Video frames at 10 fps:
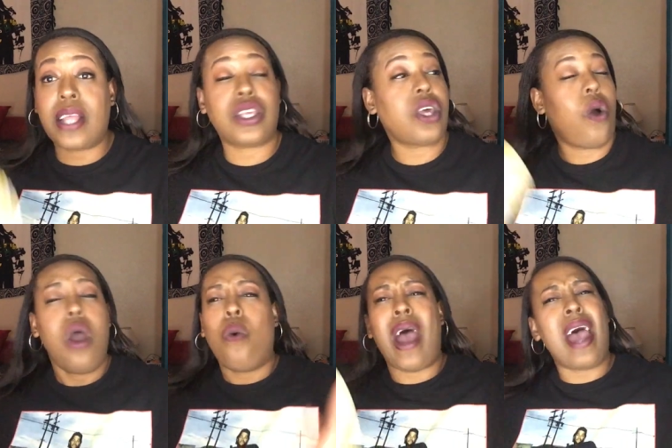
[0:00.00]
And so,
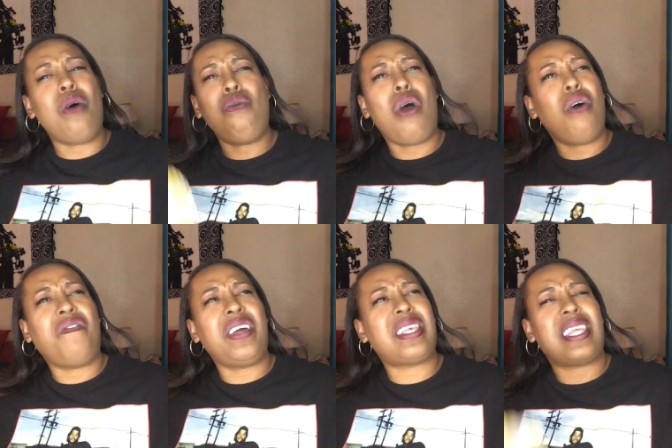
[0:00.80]
well, I don't know
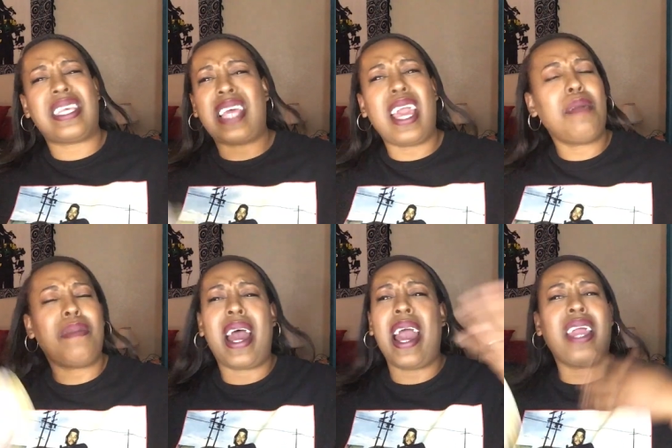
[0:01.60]
if it's the same
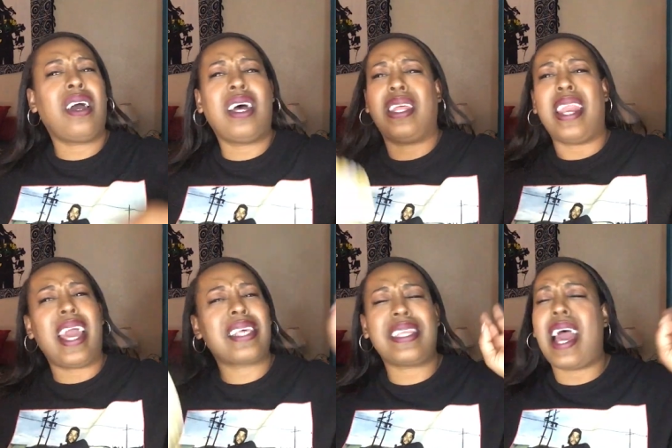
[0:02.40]
night or the
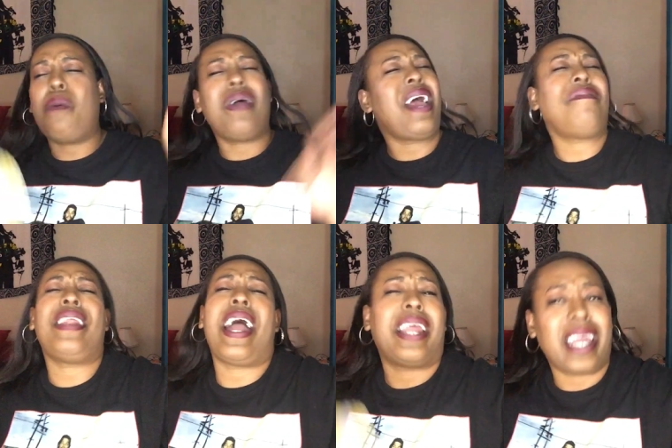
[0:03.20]
next night, whatever
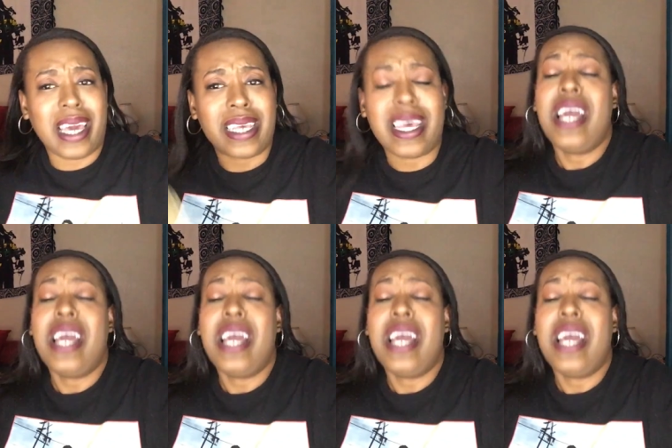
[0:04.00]
night it is.